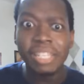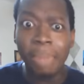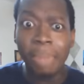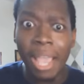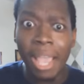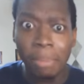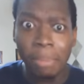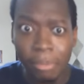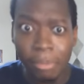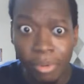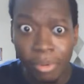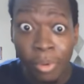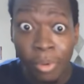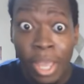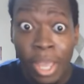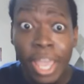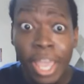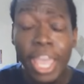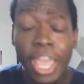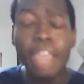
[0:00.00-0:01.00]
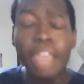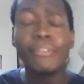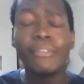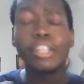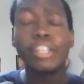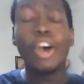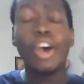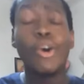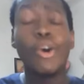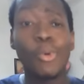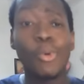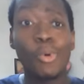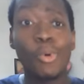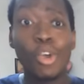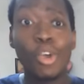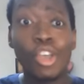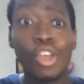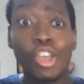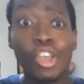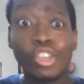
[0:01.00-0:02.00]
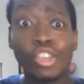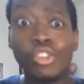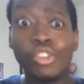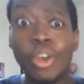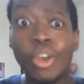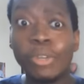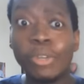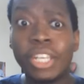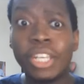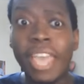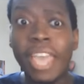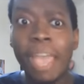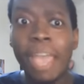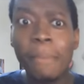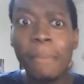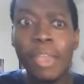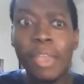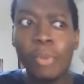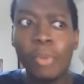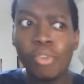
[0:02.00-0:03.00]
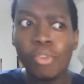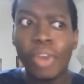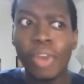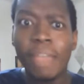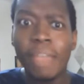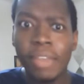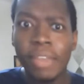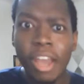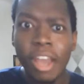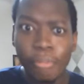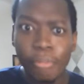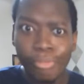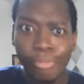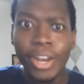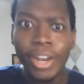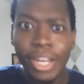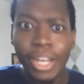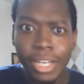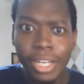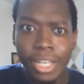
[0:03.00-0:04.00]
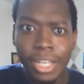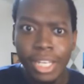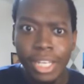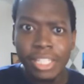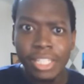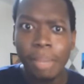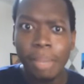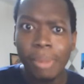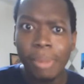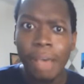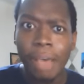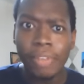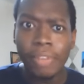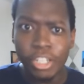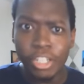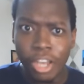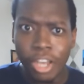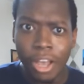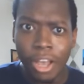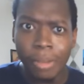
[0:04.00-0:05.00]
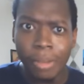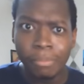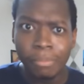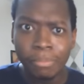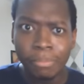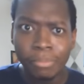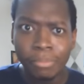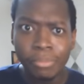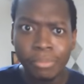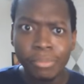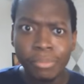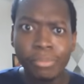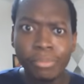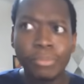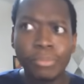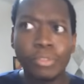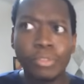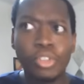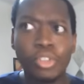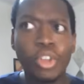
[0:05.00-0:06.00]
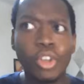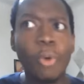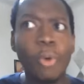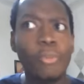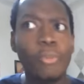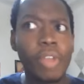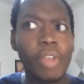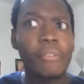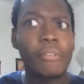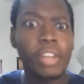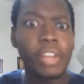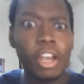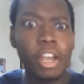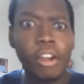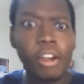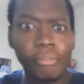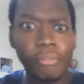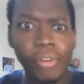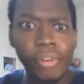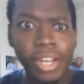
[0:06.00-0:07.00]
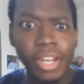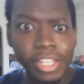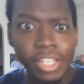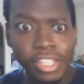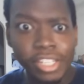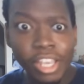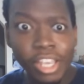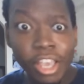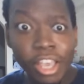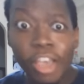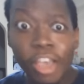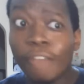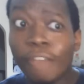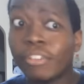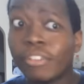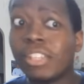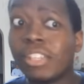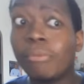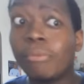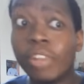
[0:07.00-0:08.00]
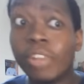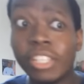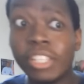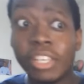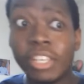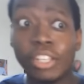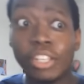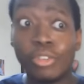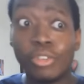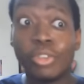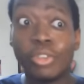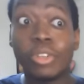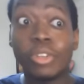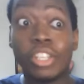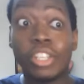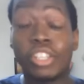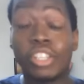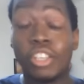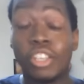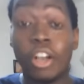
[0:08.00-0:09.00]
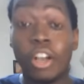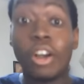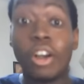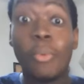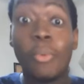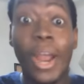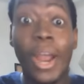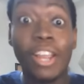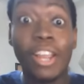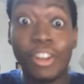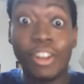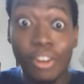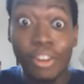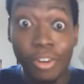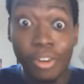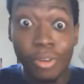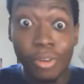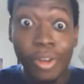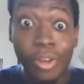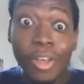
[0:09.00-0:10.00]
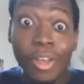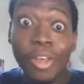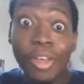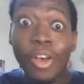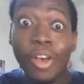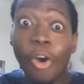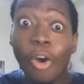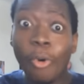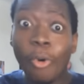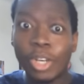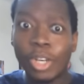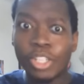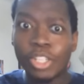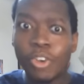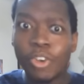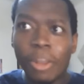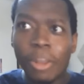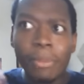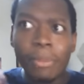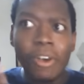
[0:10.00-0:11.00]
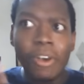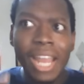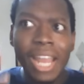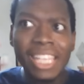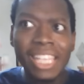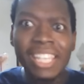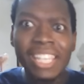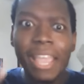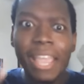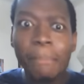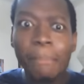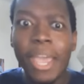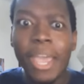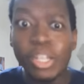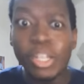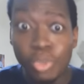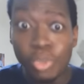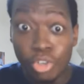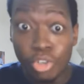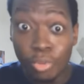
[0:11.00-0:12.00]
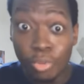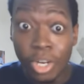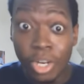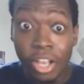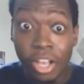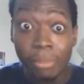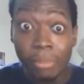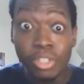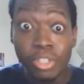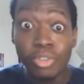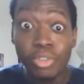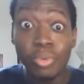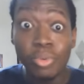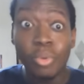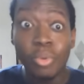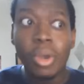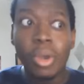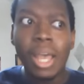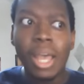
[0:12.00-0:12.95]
black people. Even though you know she came in with Raven, her friend, to apply for the job. You know Raven and her friends for some reason you thought this younger white girl was just going to be on that same page with you when it comes to